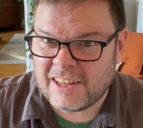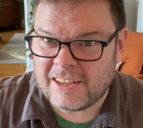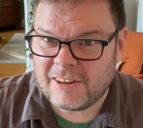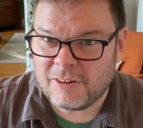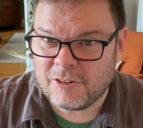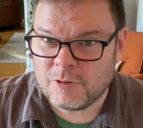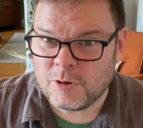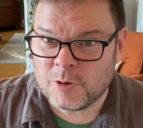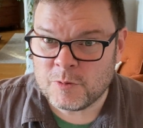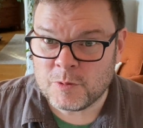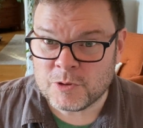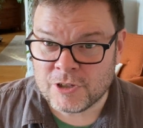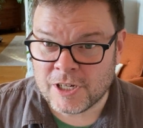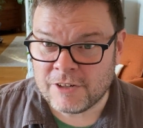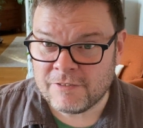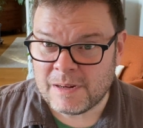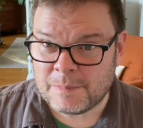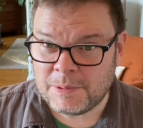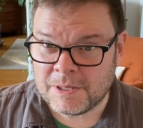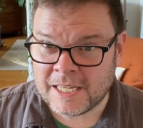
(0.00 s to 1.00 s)
Like we're trying
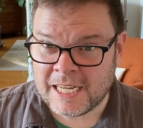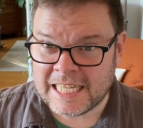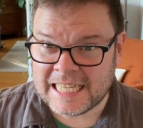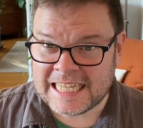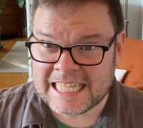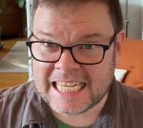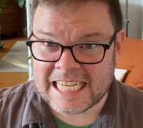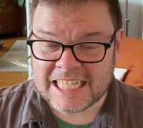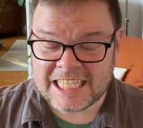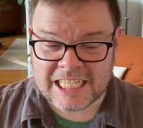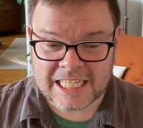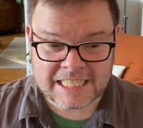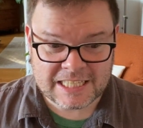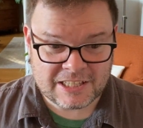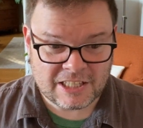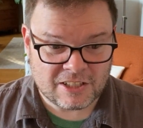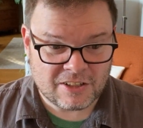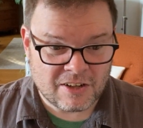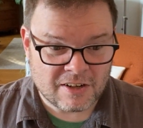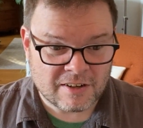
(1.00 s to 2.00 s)
to replicate the idea that
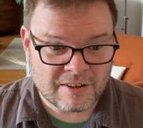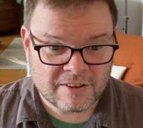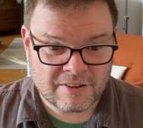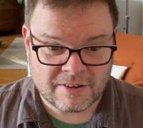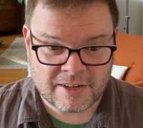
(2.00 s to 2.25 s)
the lungs